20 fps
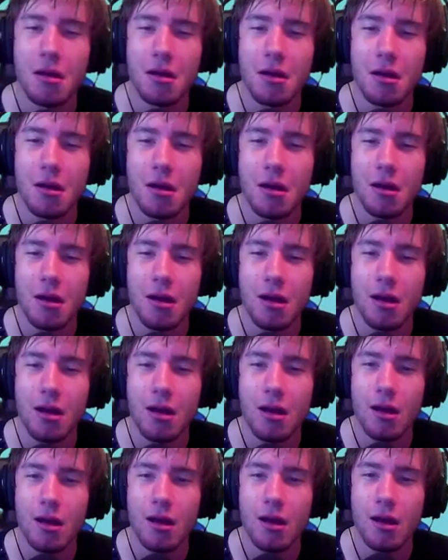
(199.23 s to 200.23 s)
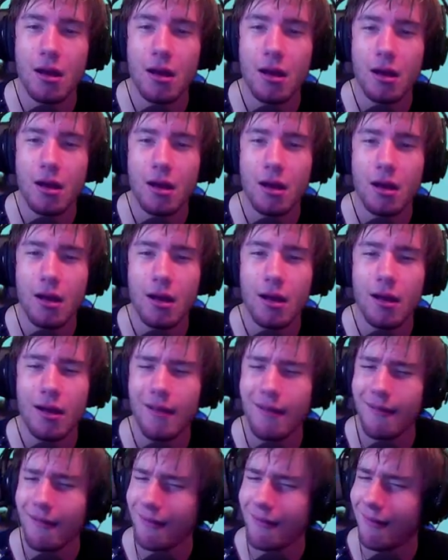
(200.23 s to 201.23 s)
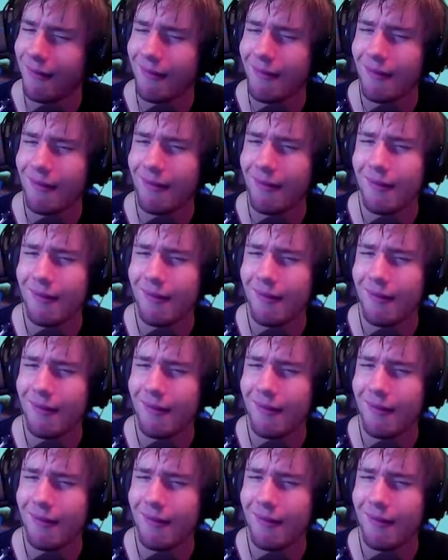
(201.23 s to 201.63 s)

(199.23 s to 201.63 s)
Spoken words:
(silence)